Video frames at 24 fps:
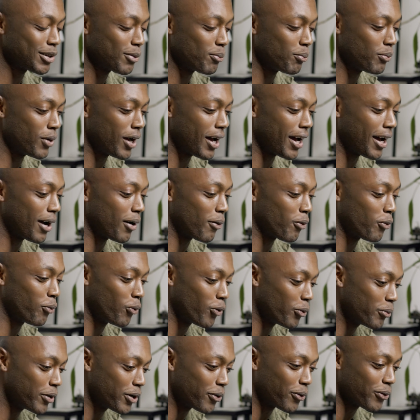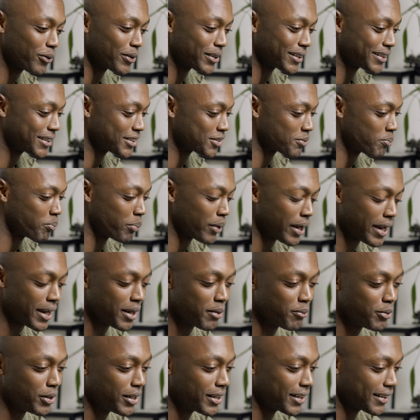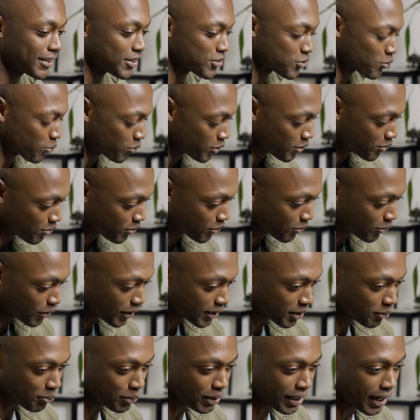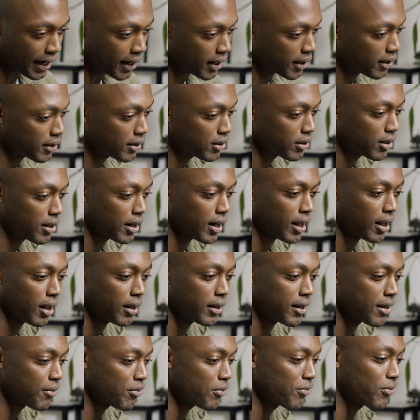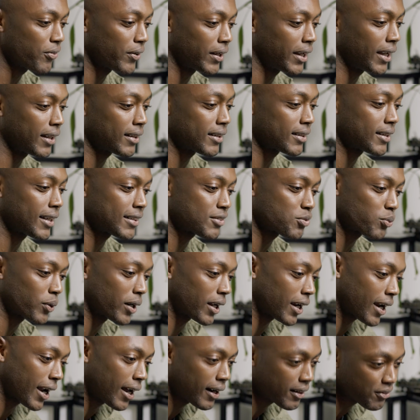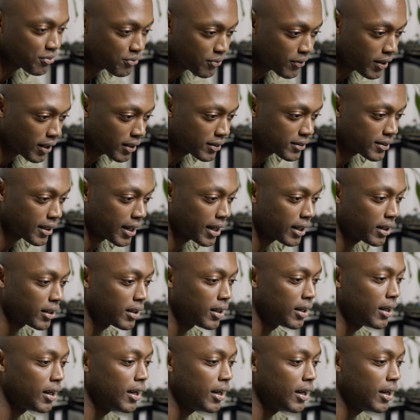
woman holding this baby and this river running behind her, and I'll never forget that that's when I kind of felt that